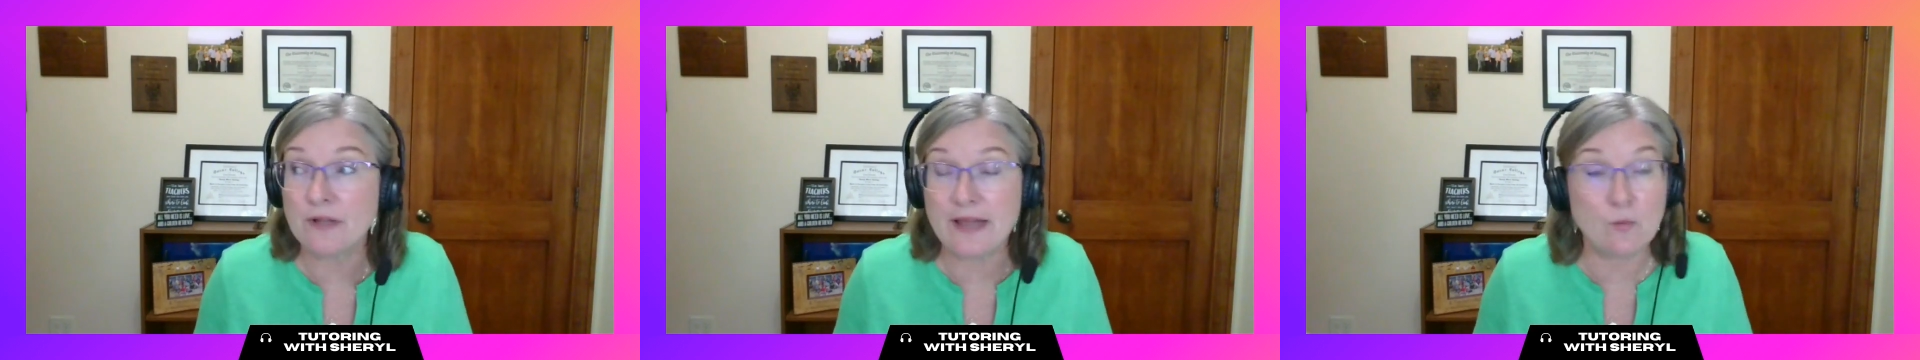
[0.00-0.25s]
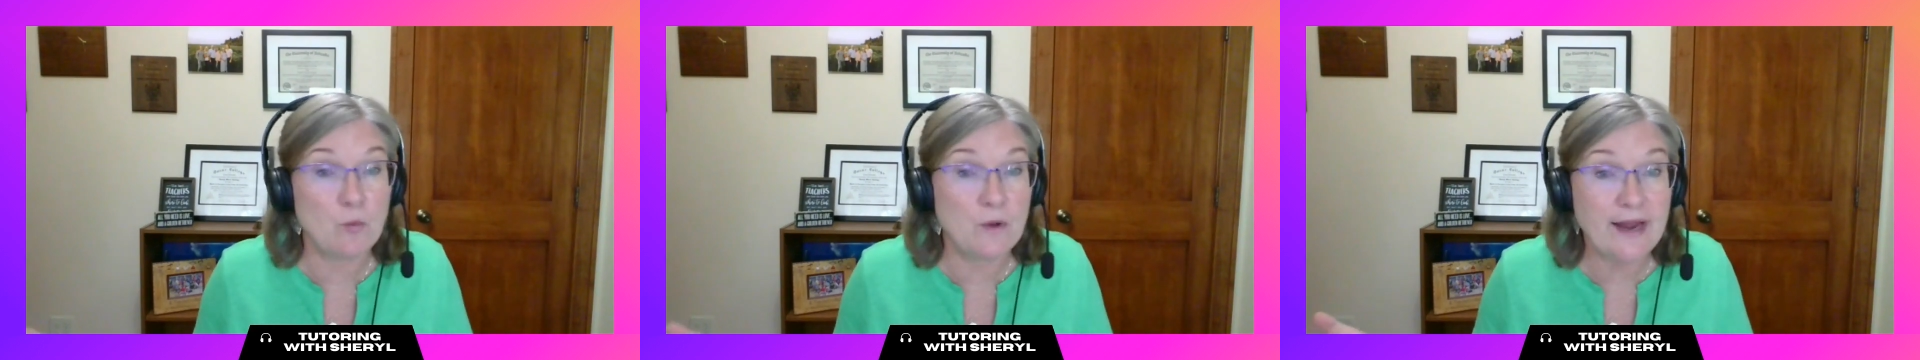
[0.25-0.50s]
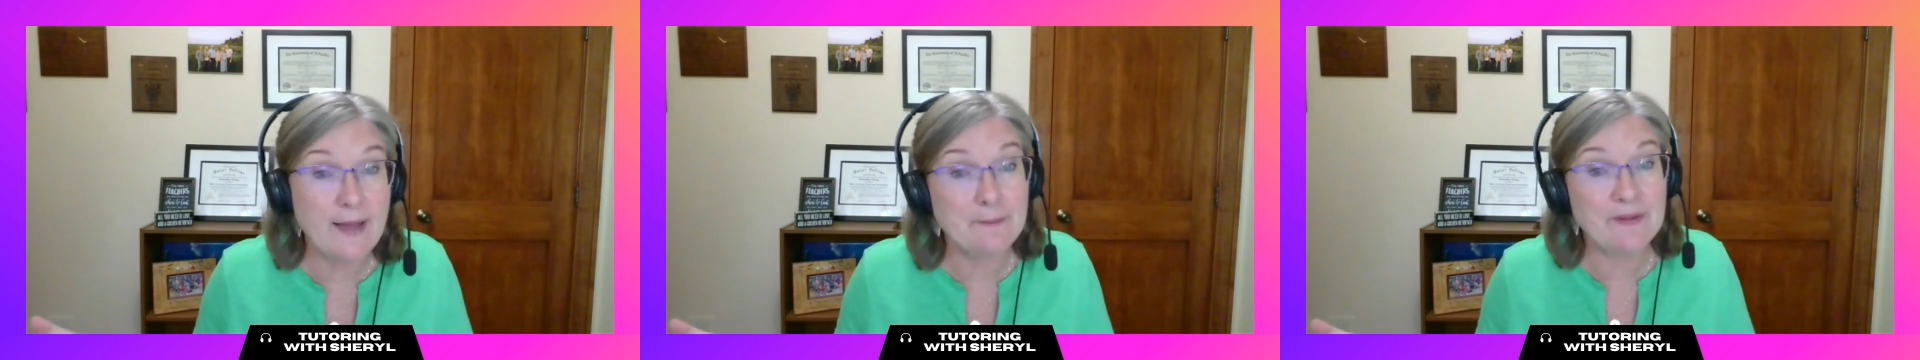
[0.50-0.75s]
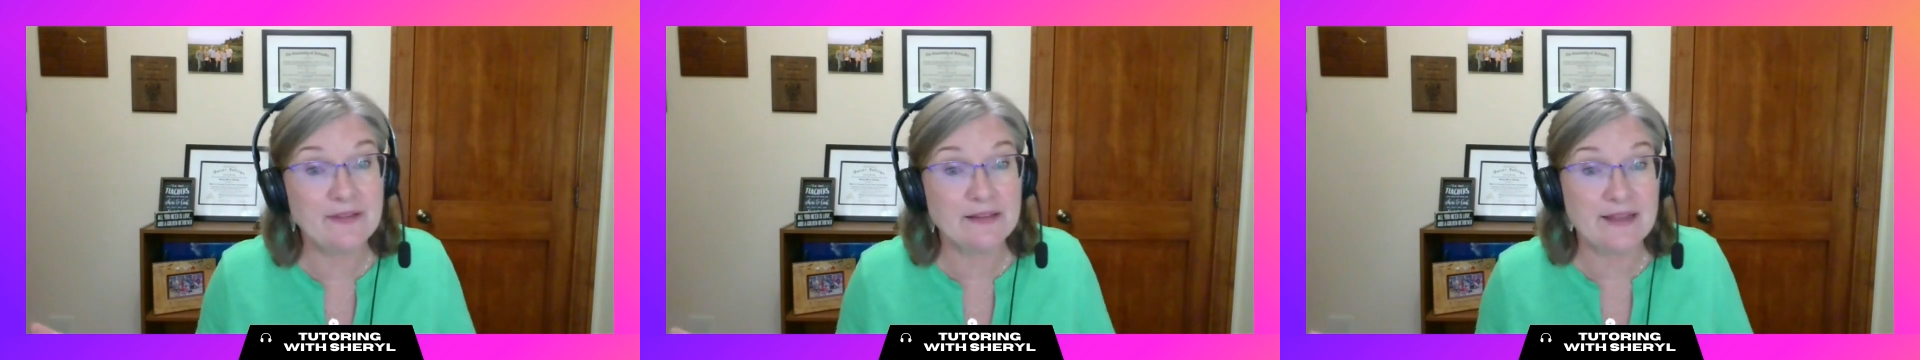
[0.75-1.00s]
like what
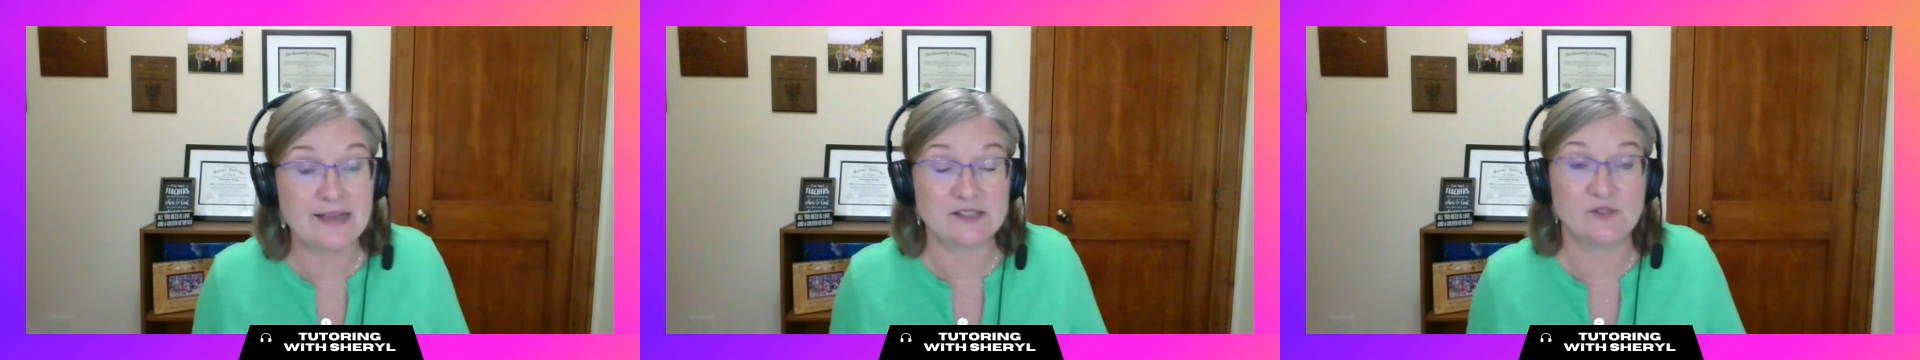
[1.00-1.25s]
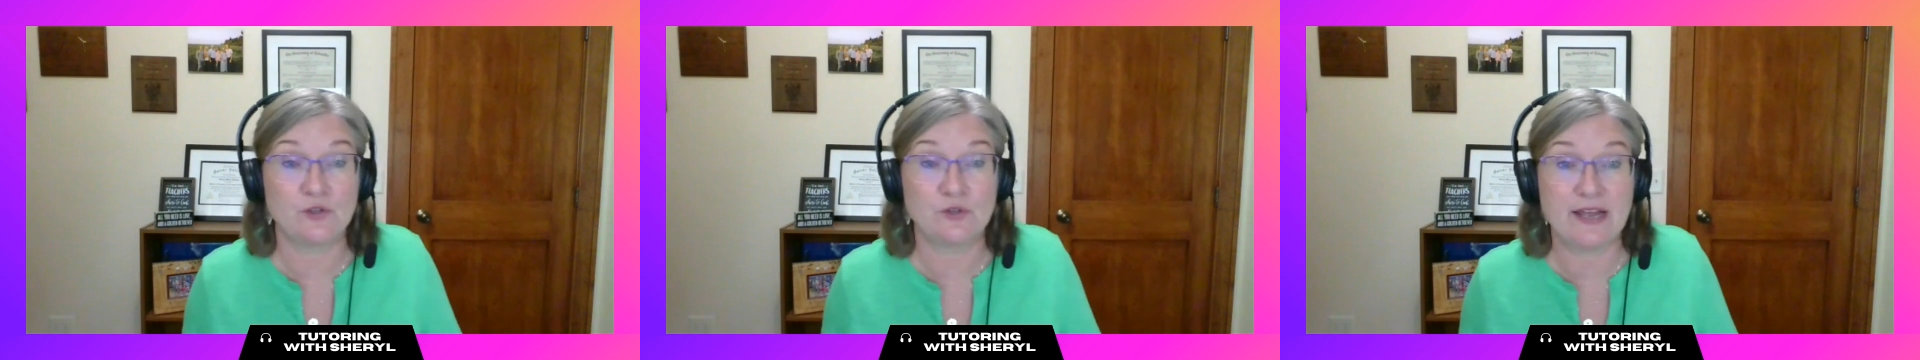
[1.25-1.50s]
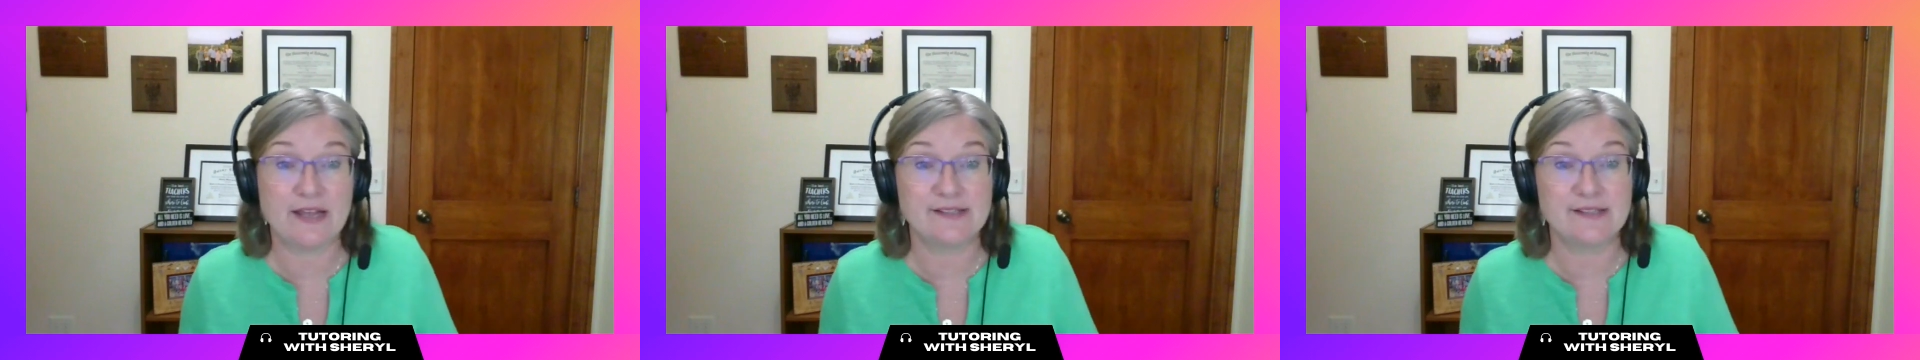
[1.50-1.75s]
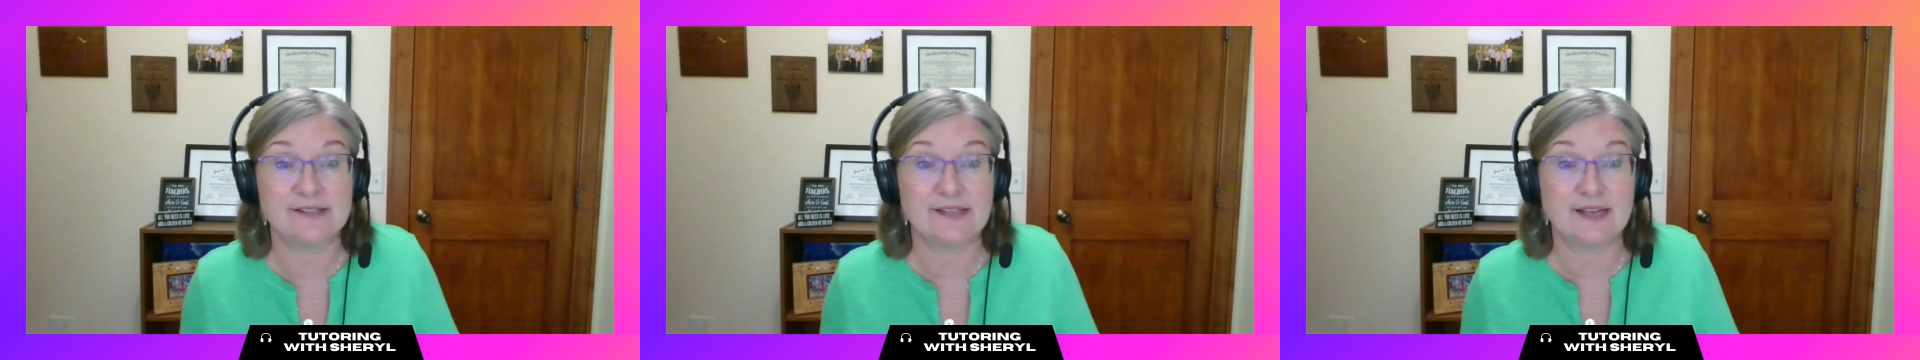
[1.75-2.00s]
happened the last few days
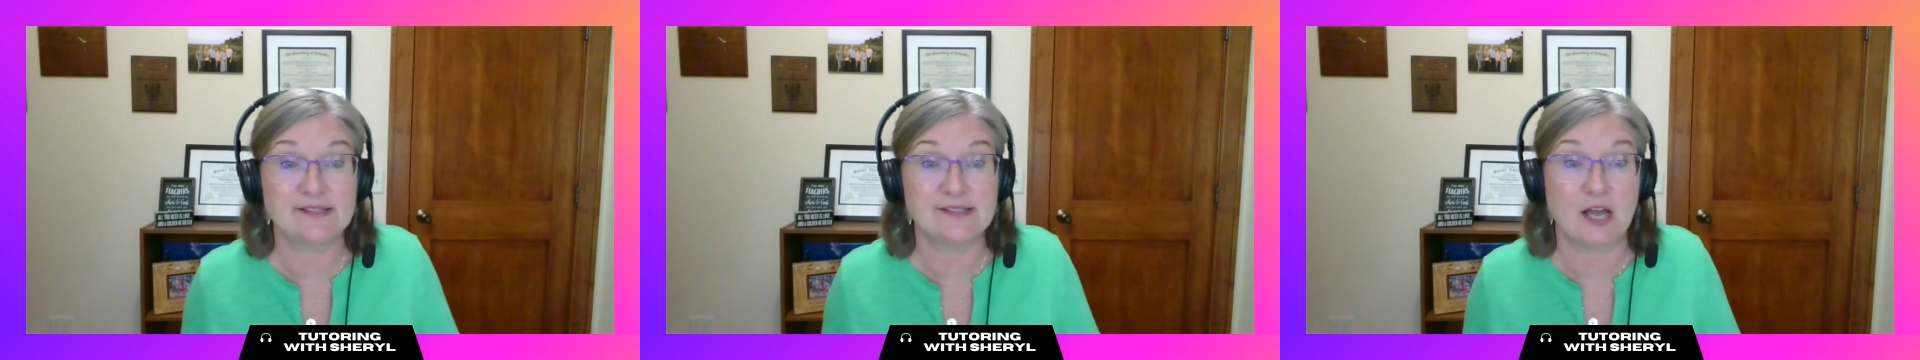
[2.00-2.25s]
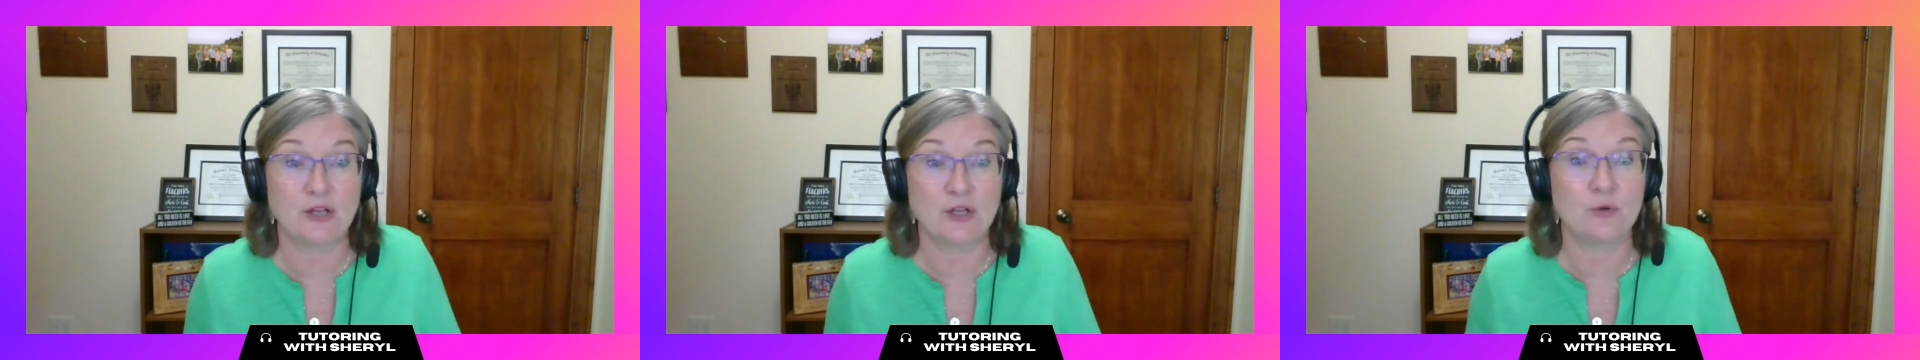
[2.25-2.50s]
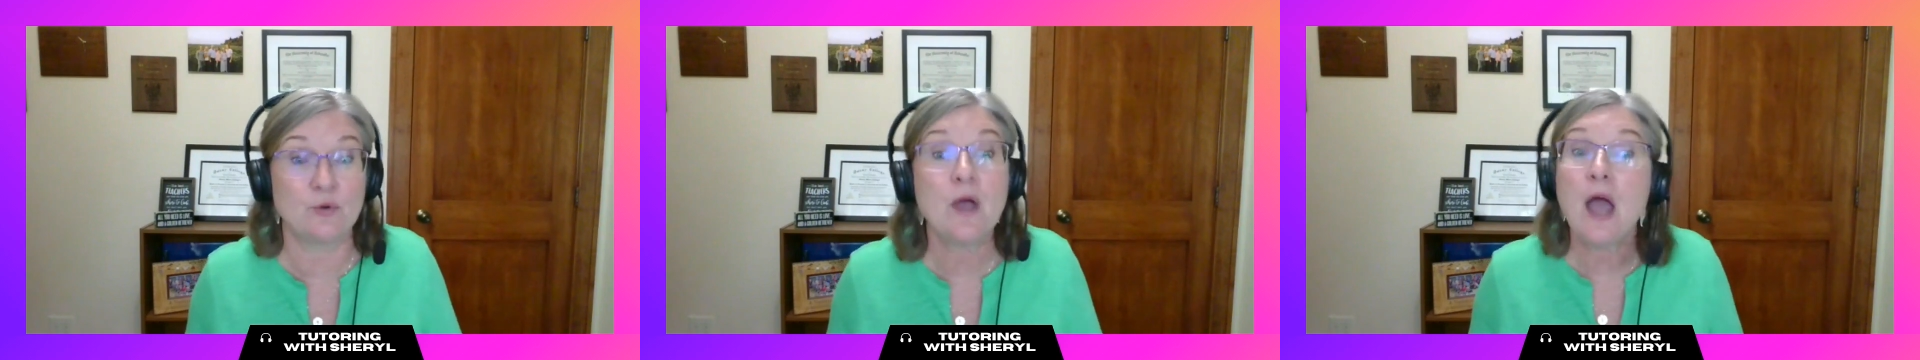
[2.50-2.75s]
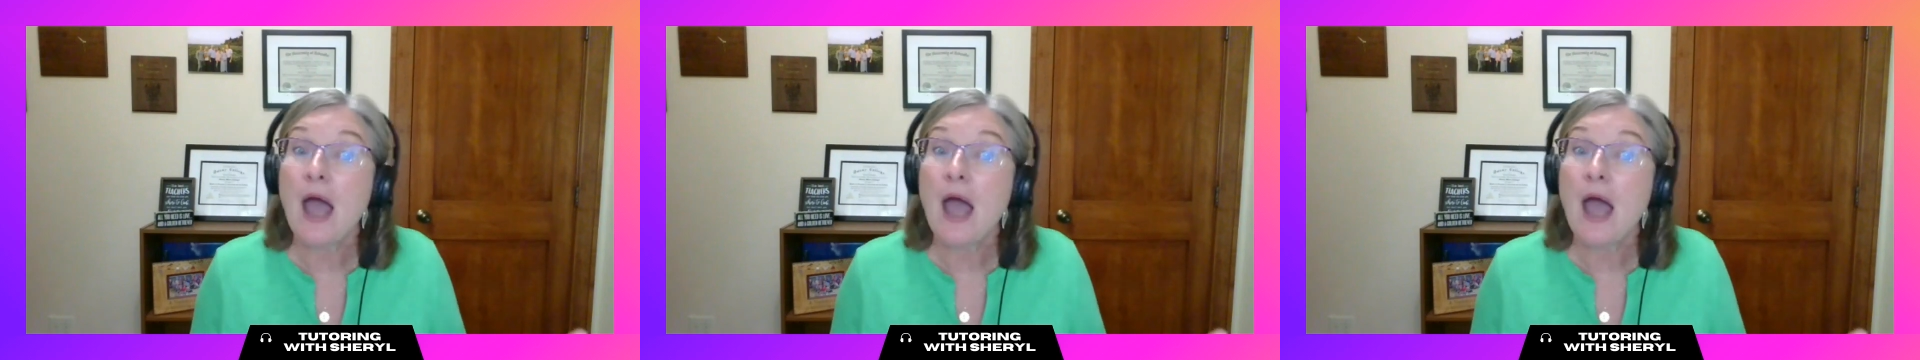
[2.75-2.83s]
since I saw you.